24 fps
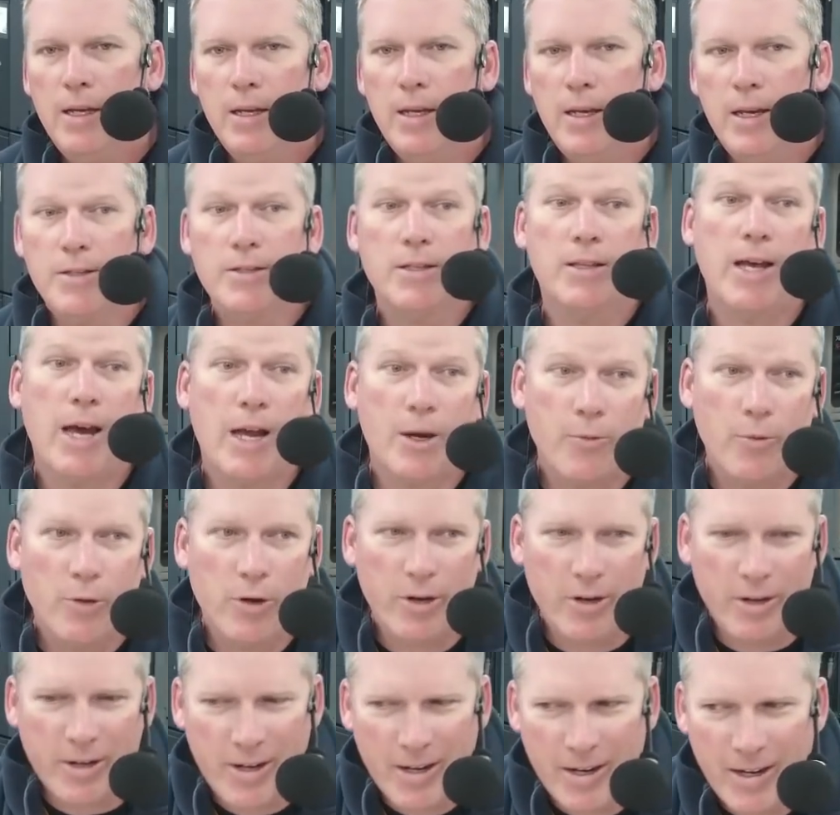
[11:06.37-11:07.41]
It's a lot of
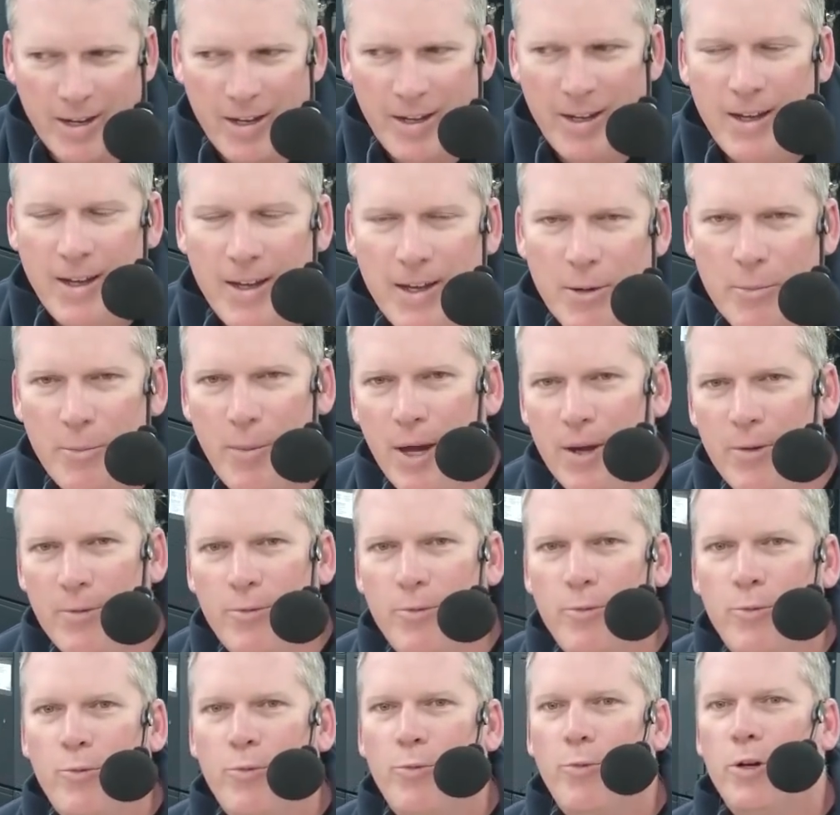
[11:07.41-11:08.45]
work, but
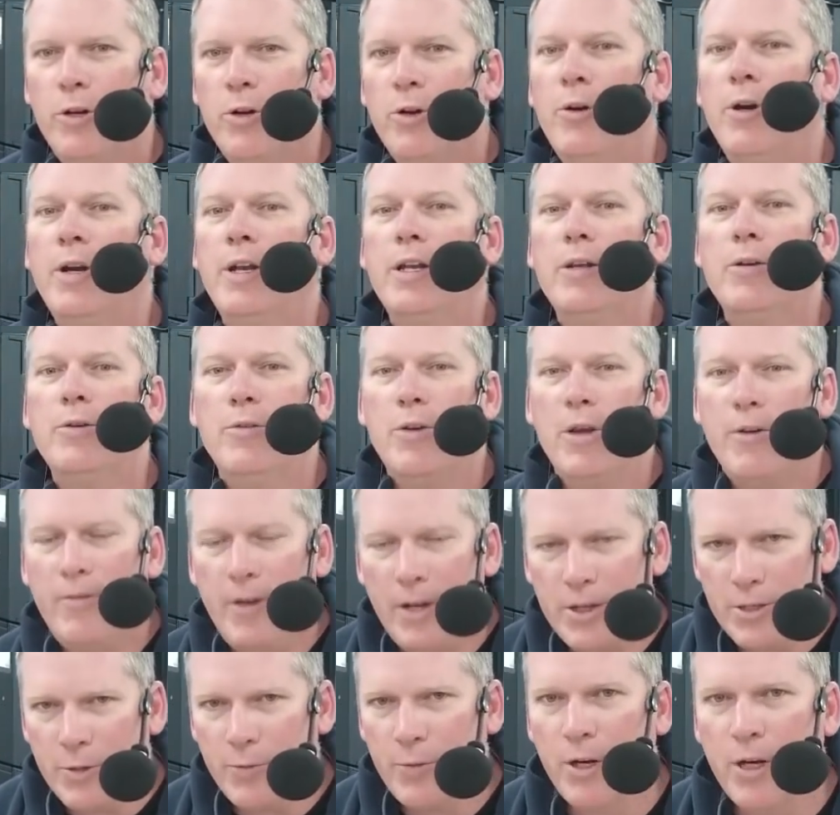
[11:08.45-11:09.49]

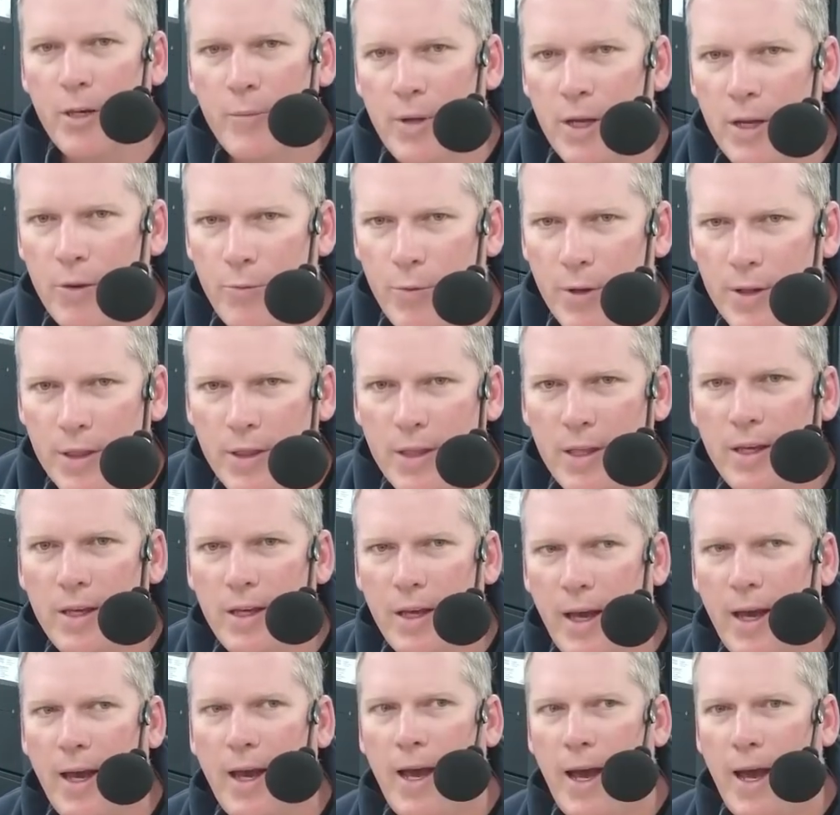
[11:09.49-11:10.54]
eventually we're going to be
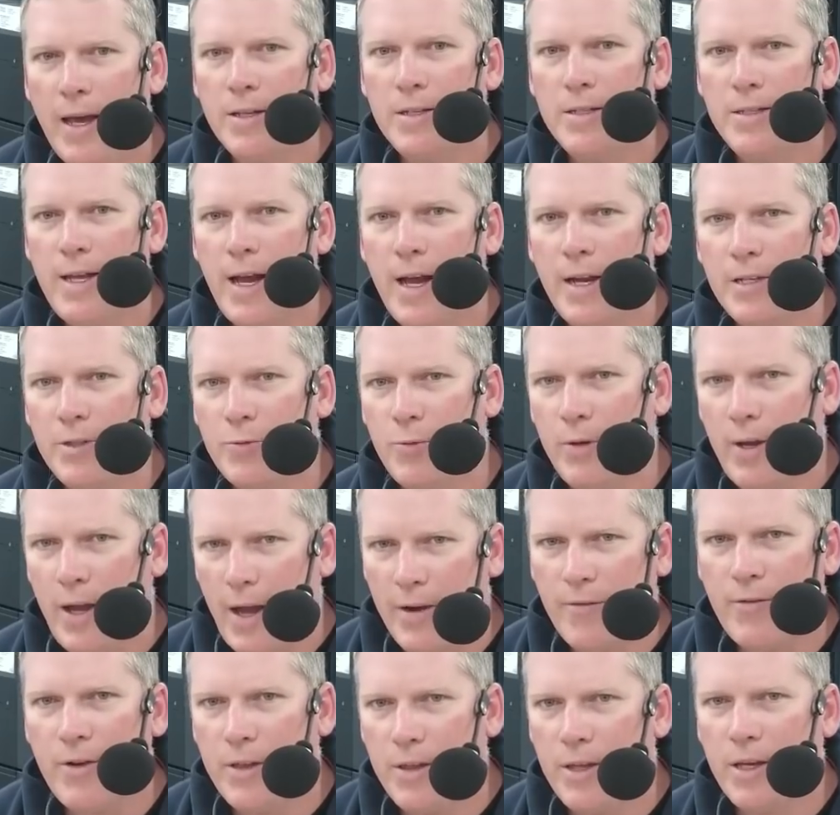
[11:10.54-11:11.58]
at a status where
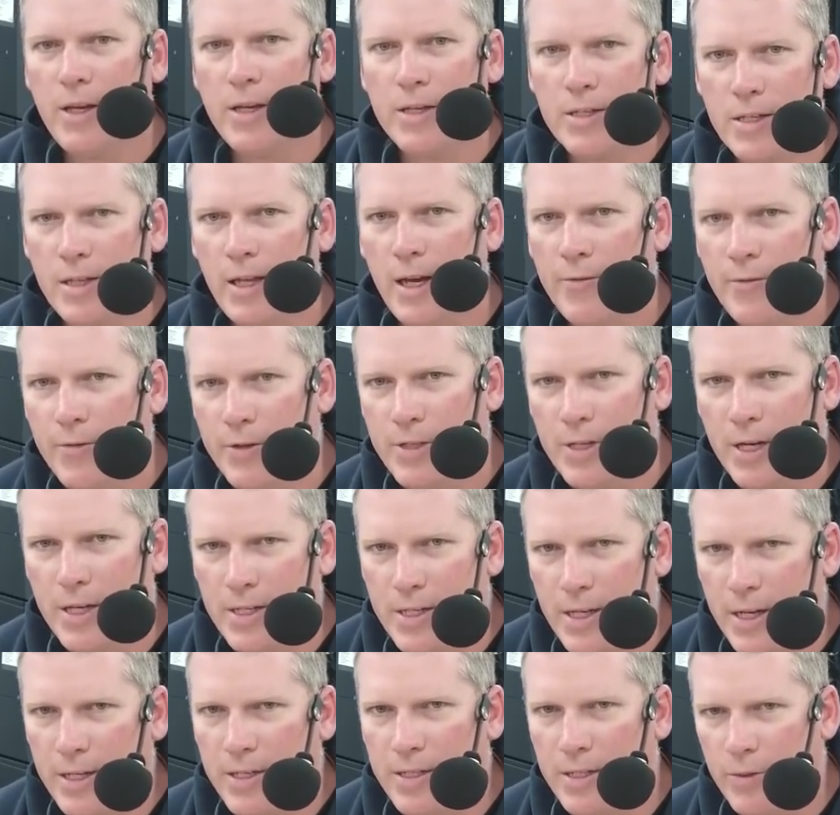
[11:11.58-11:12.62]
everything is glyphosate
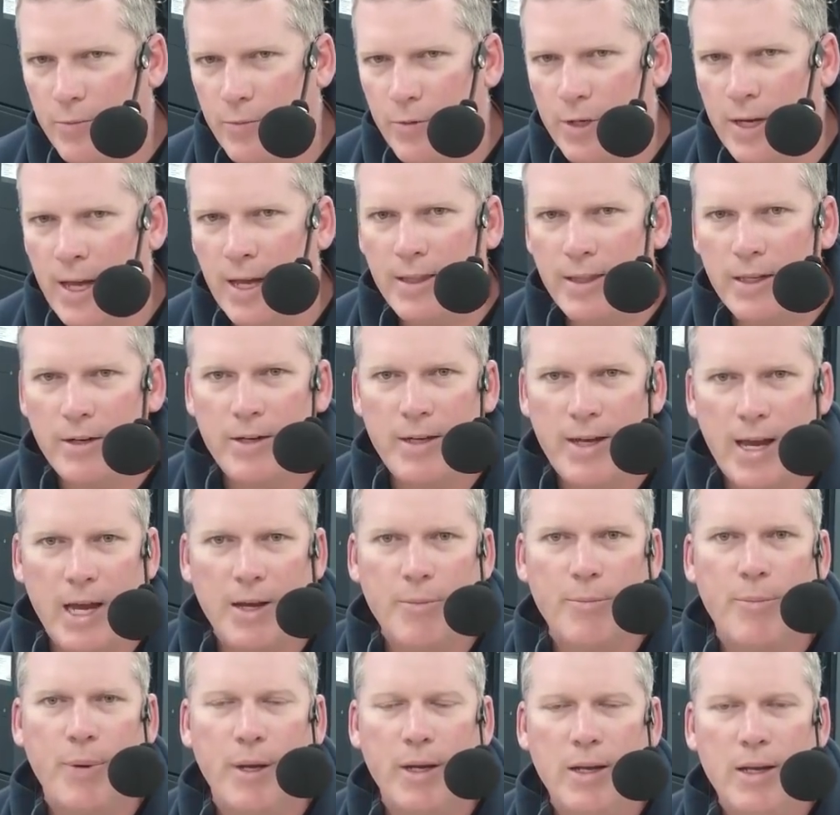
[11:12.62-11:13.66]
tested. We're not there
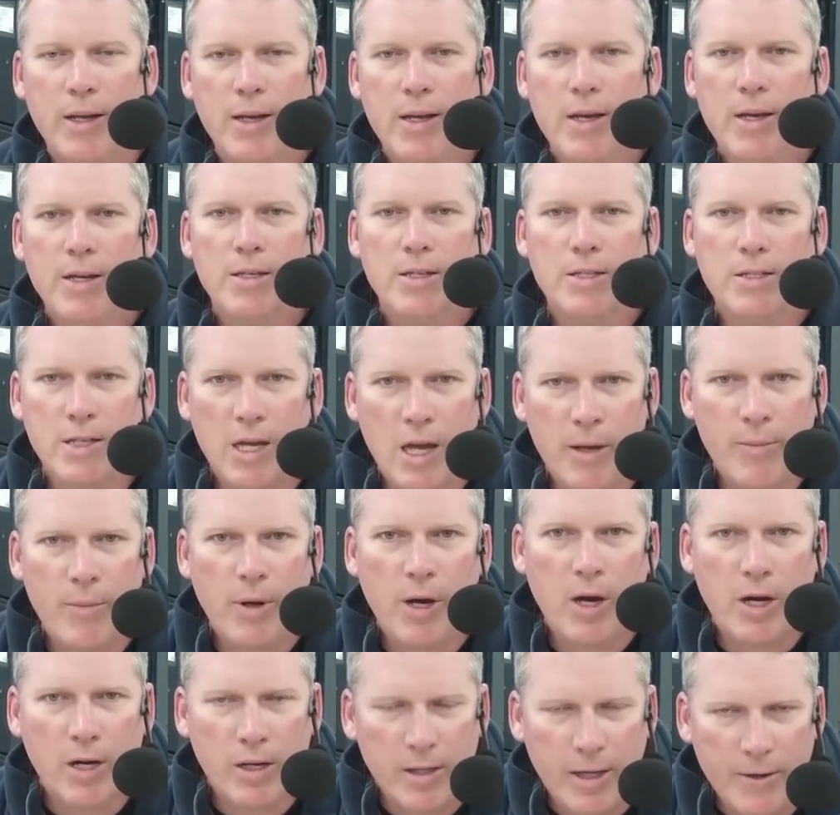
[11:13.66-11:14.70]
yet, but some
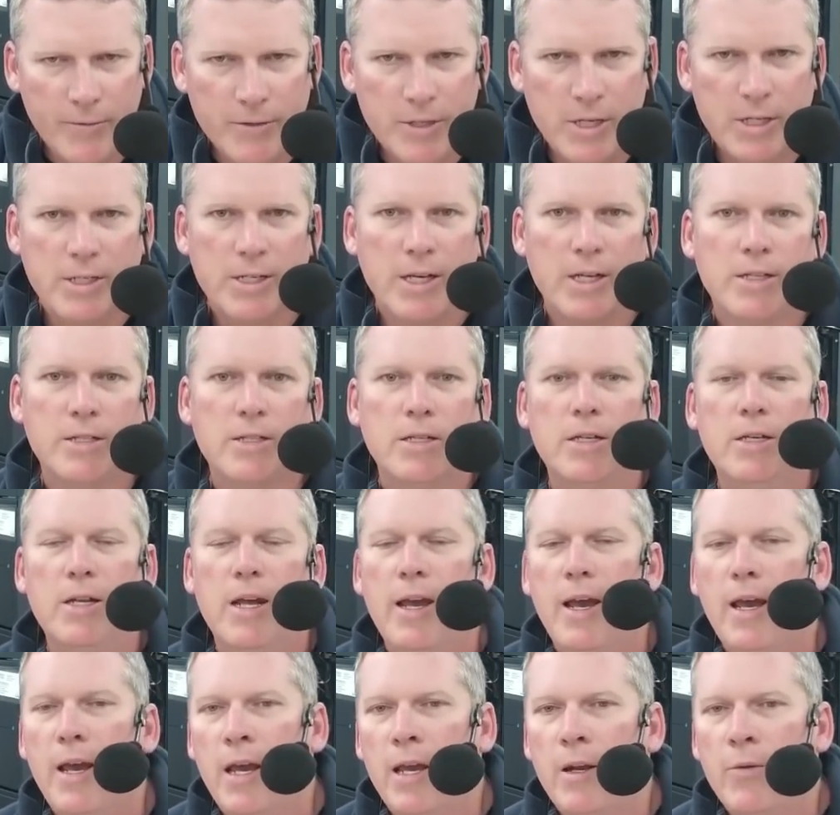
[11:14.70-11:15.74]
are glyphosate tested,
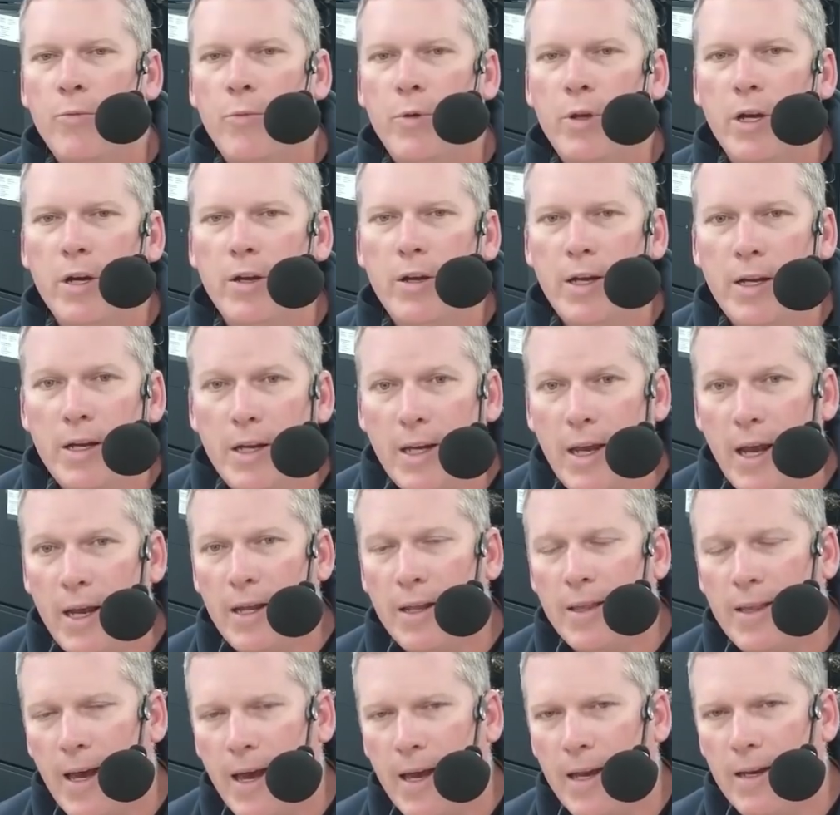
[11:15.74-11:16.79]
and we are
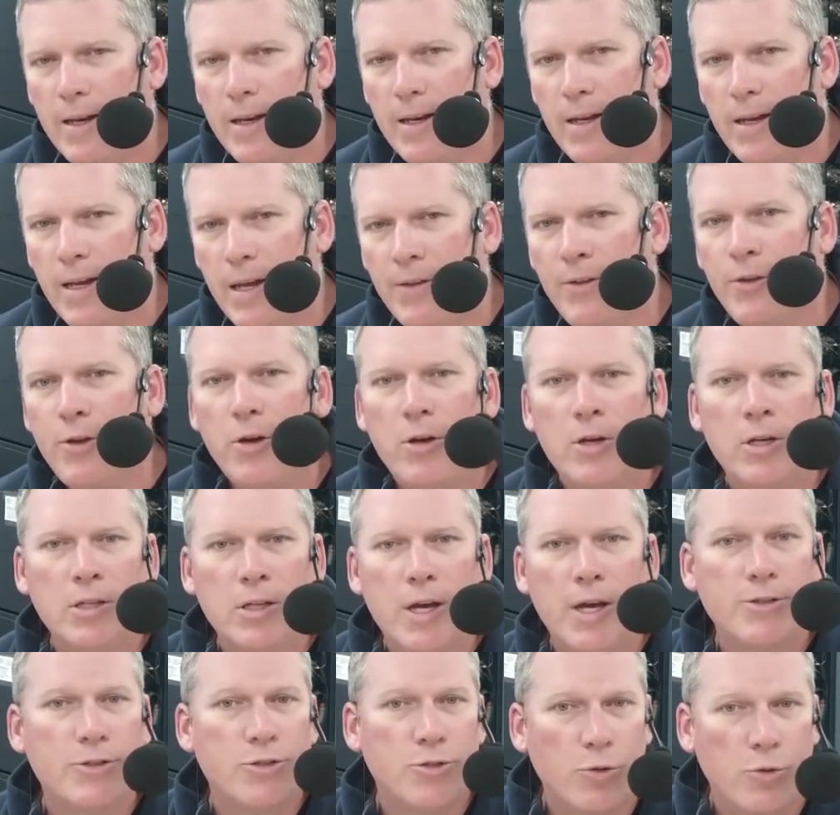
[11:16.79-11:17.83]
indicating that in the
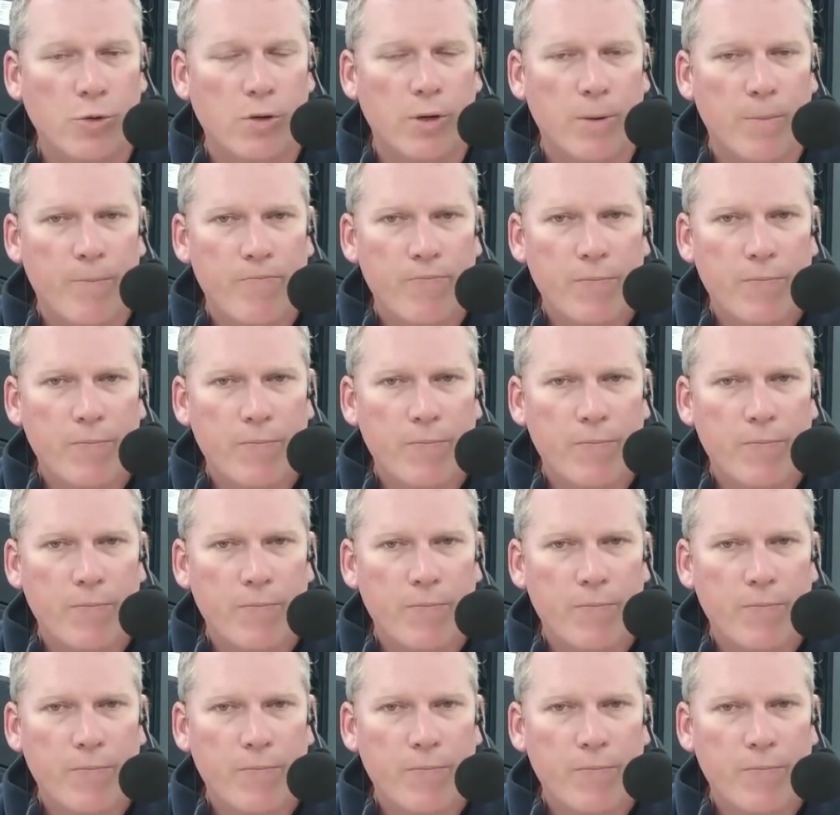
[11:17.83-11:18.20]
online store.